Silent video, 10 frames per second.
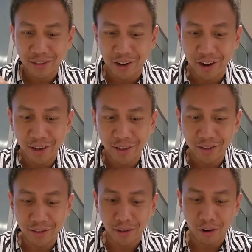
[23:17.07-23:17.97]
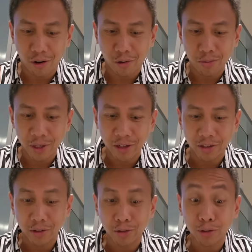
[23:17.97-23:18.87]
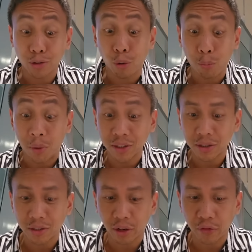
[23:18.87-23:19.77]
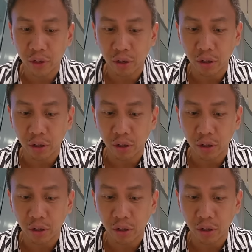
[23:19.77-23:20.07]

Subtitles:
Guys, oh my god, there's so much stuff here.